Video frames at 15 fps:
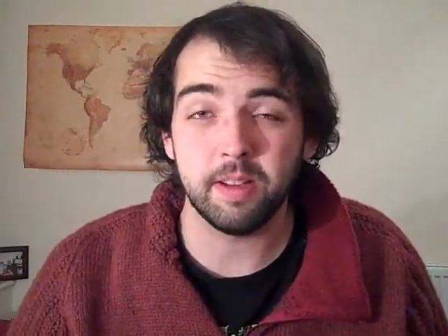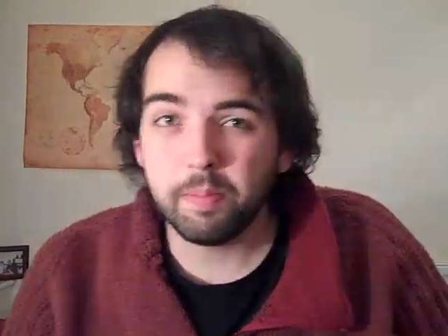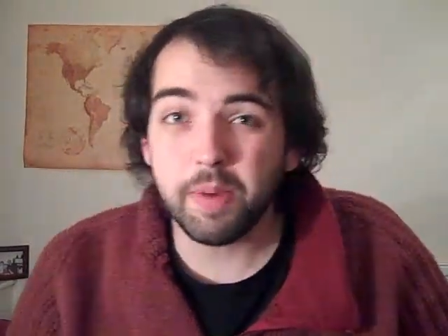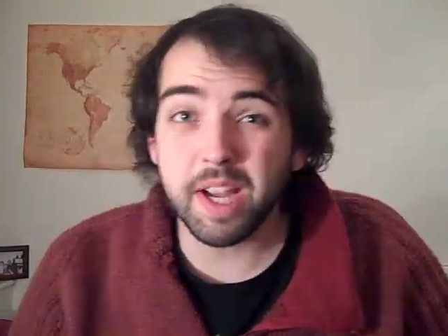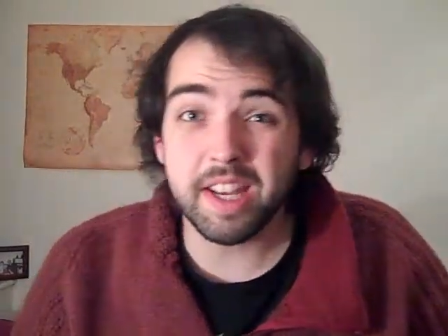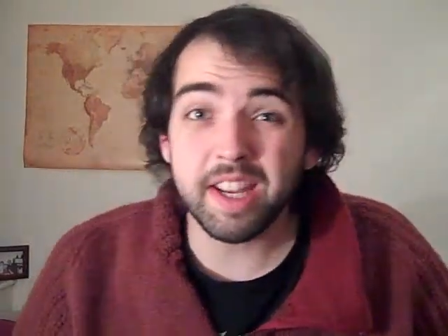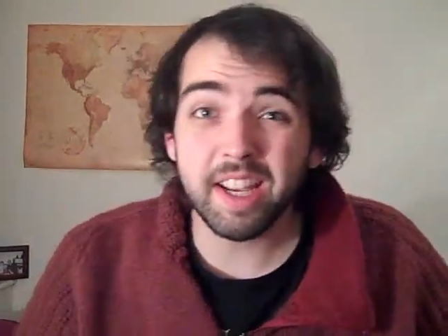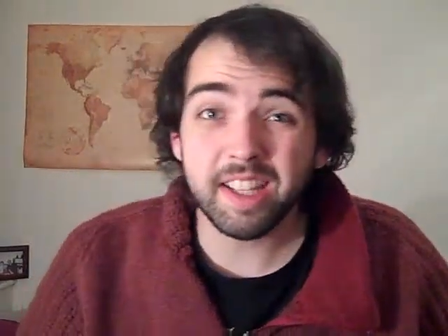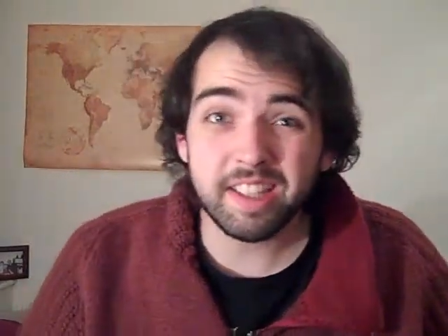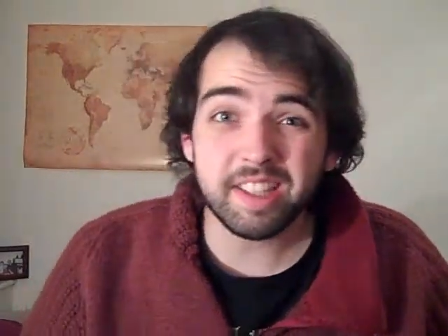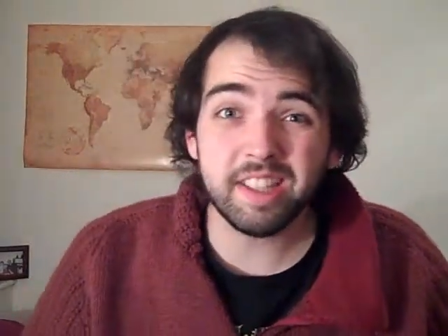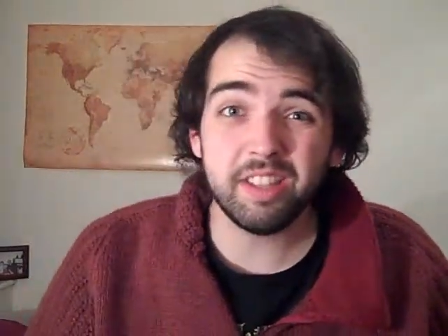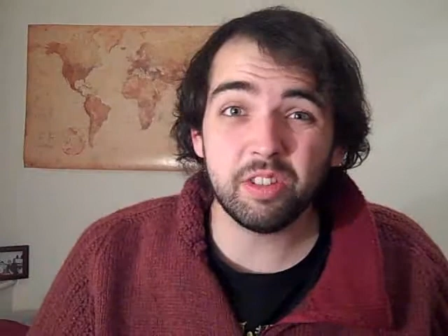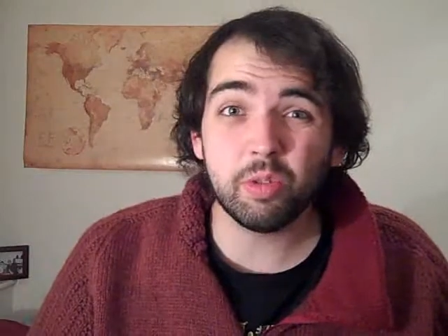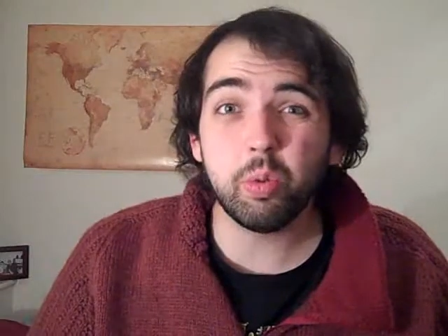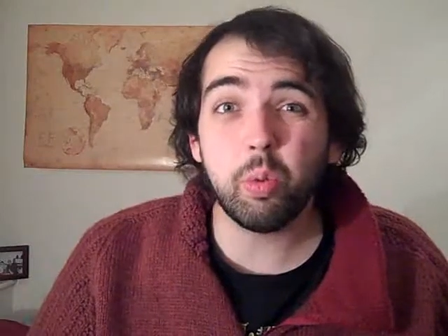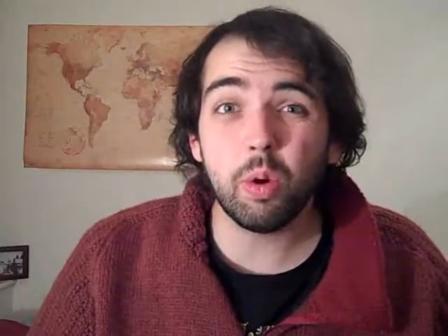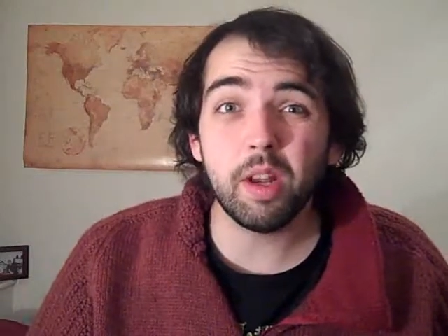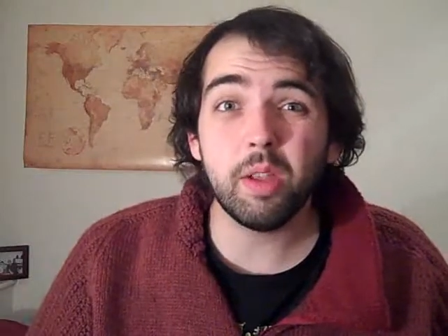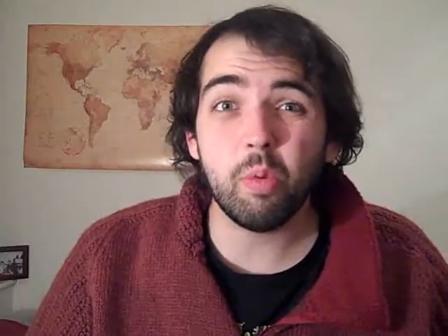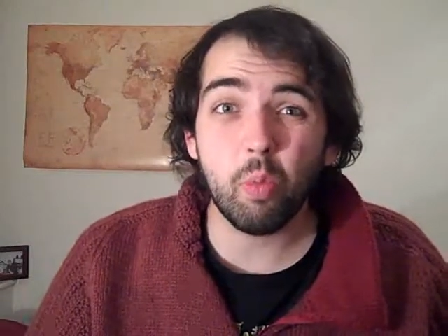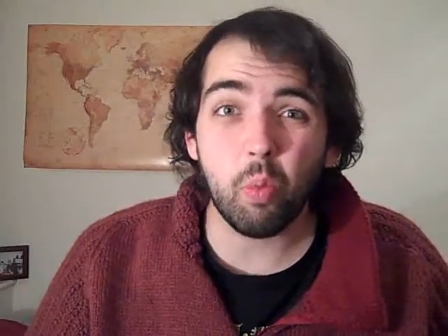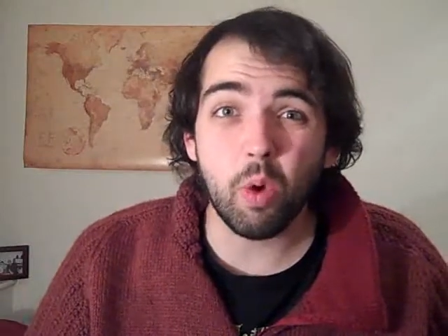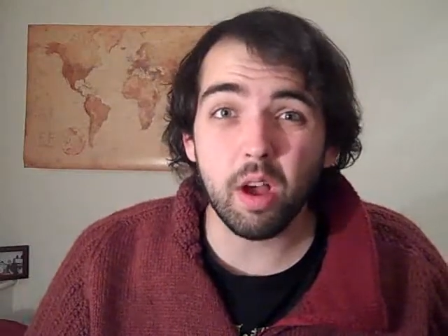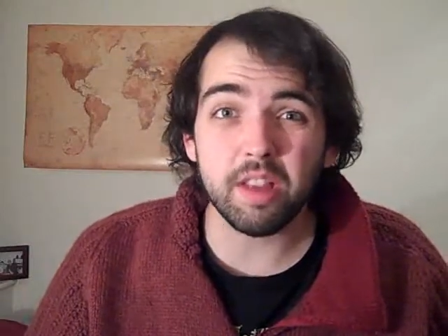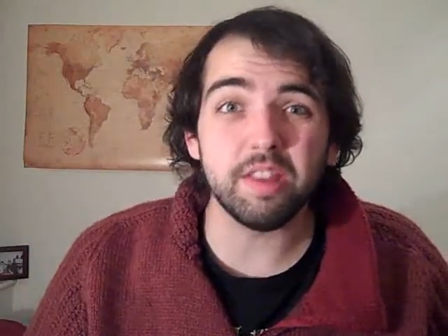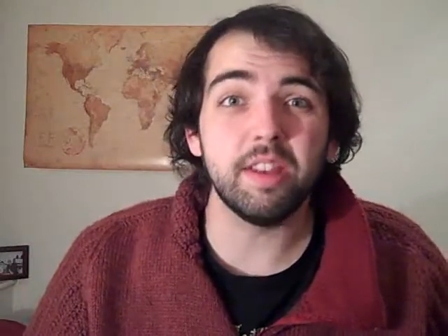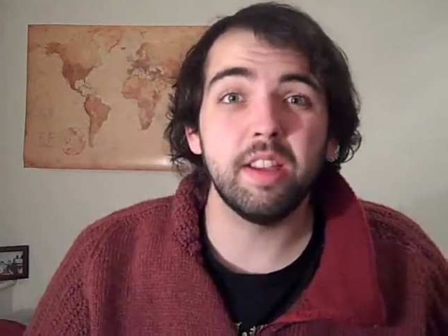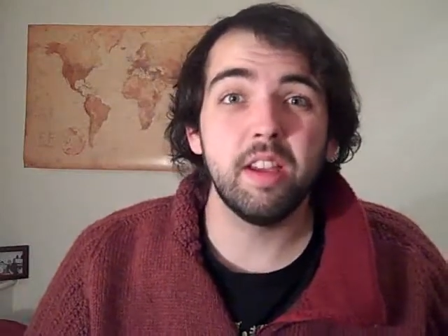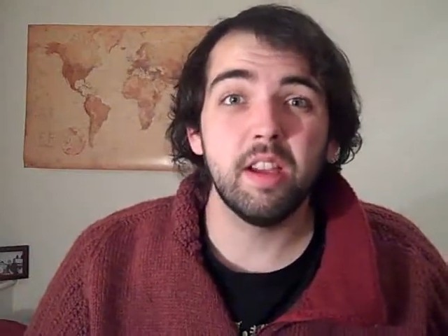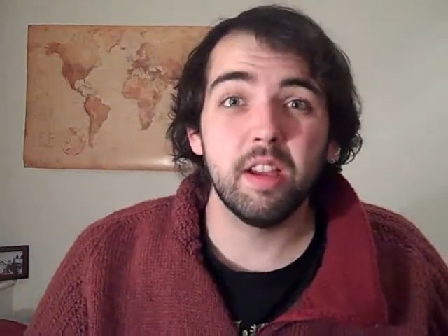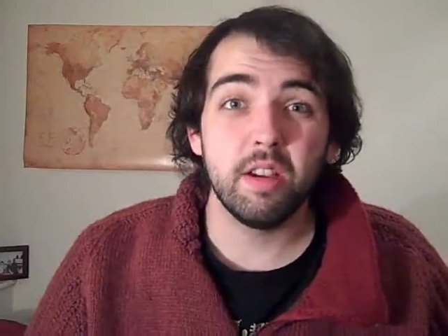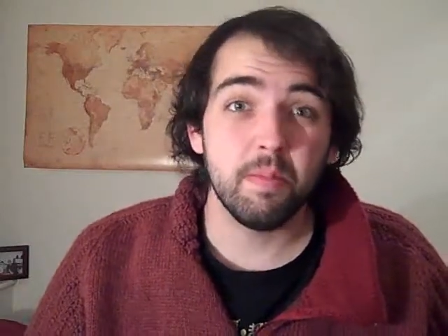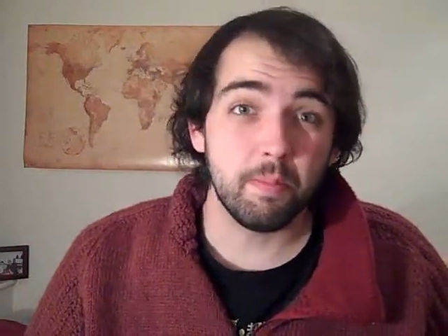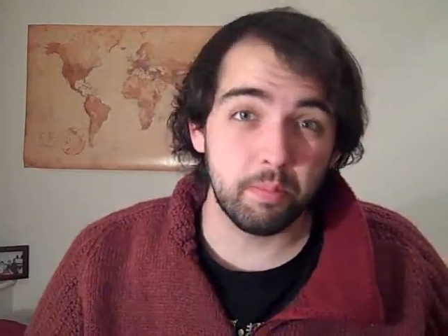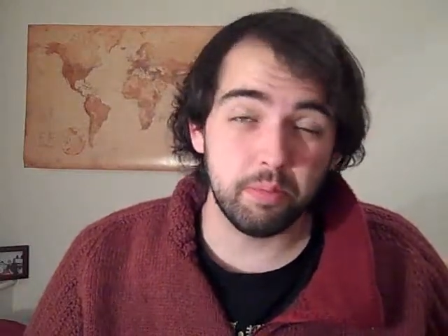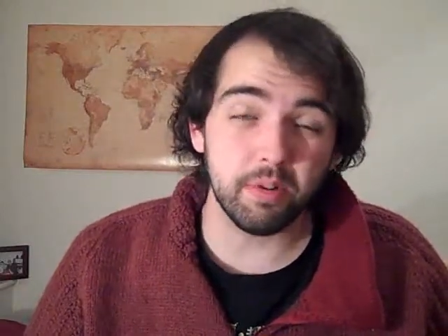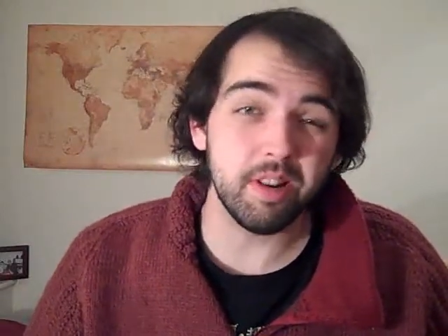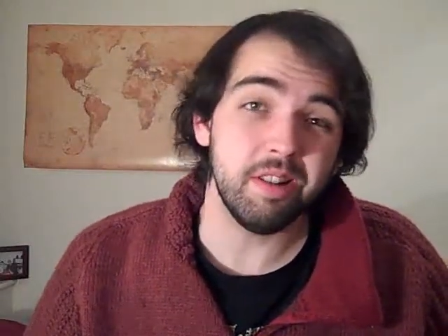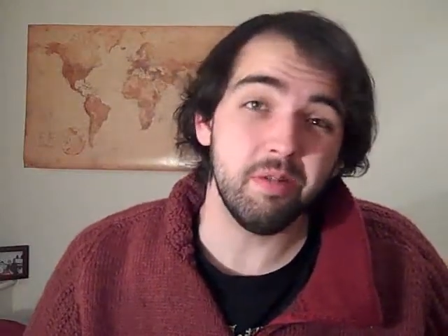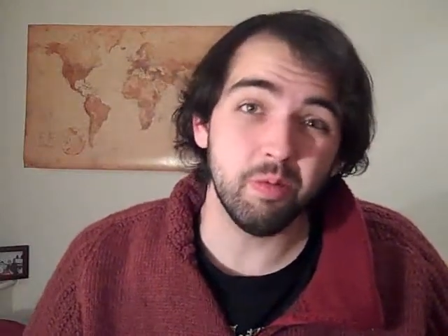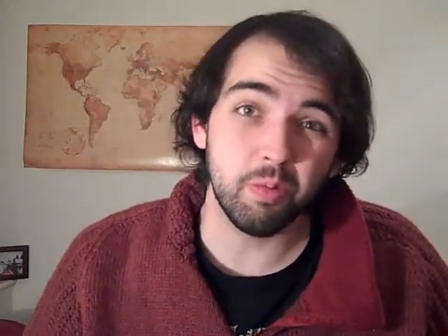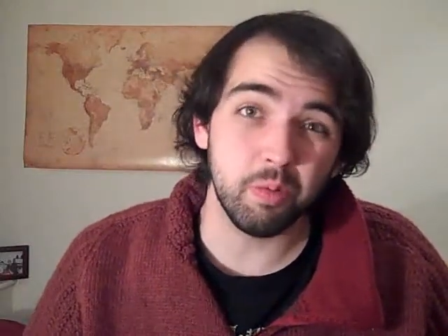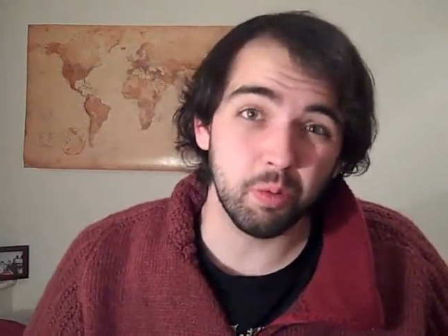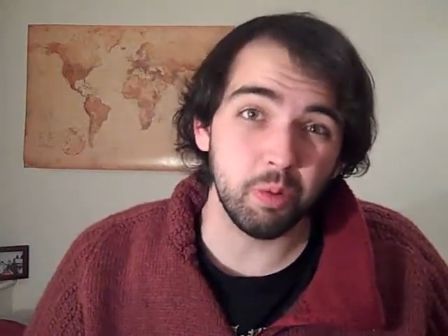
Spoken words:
By 1921, Britain